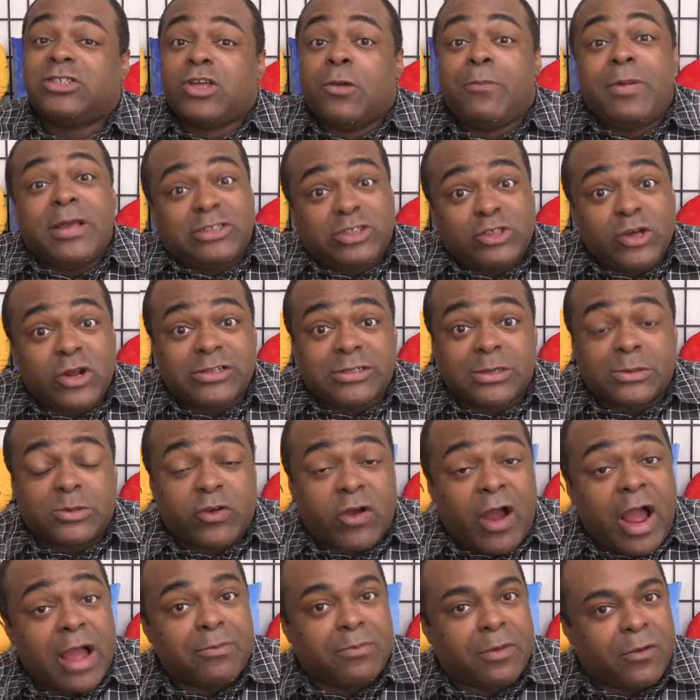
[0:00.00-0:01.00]
So be sure to
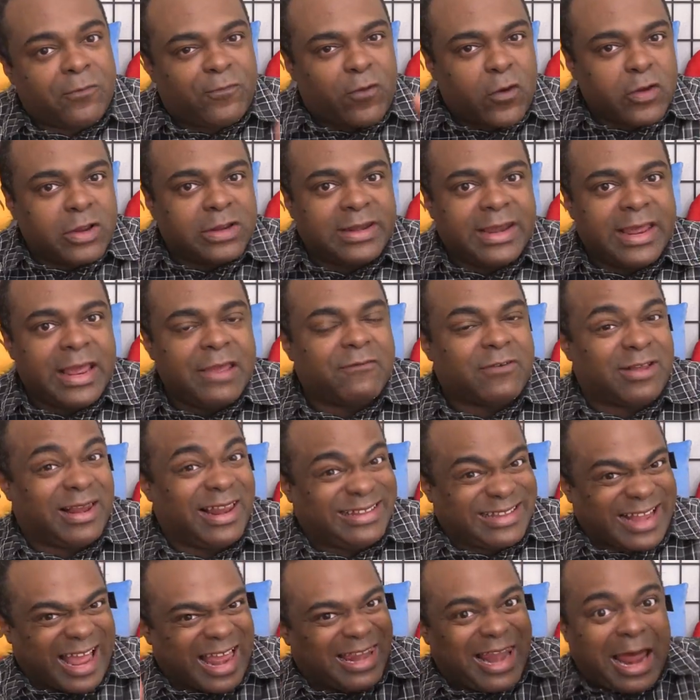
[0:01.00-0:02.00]
subscribe. Before you leave,
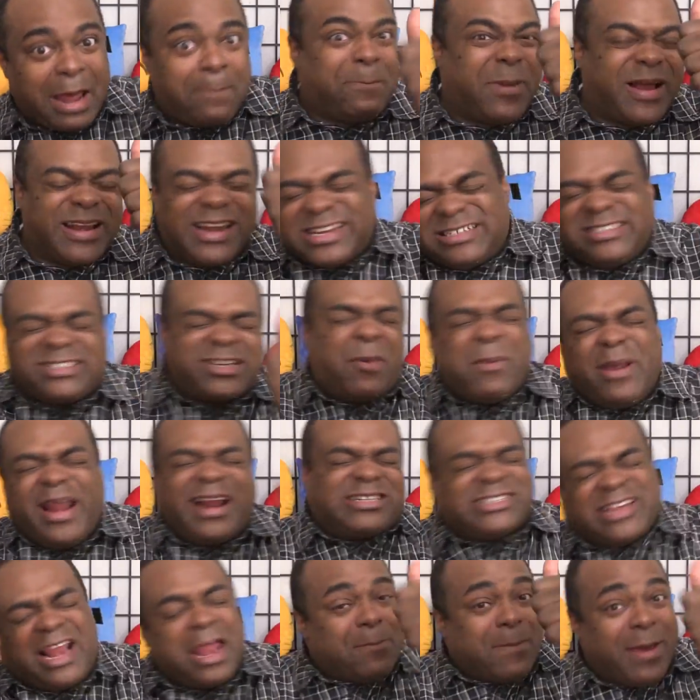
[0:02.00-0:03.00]
click that like button. Show me
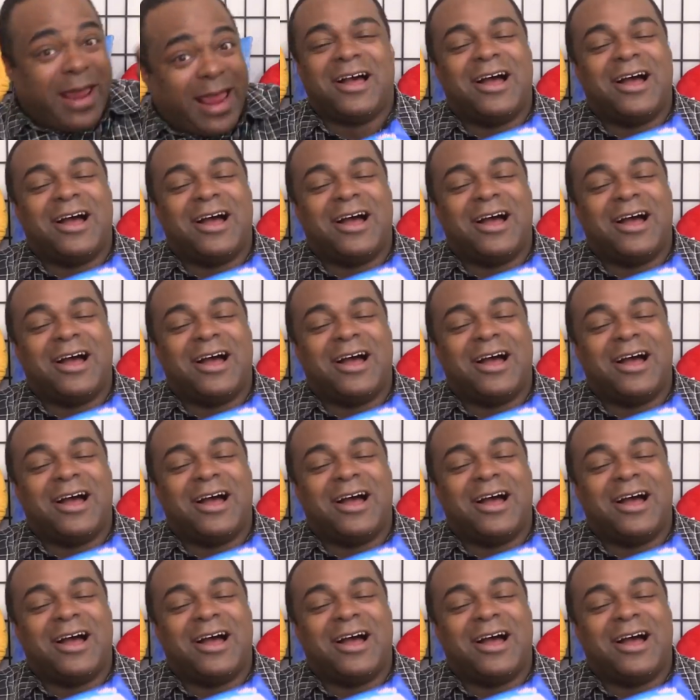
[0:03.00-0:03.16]
that you love me.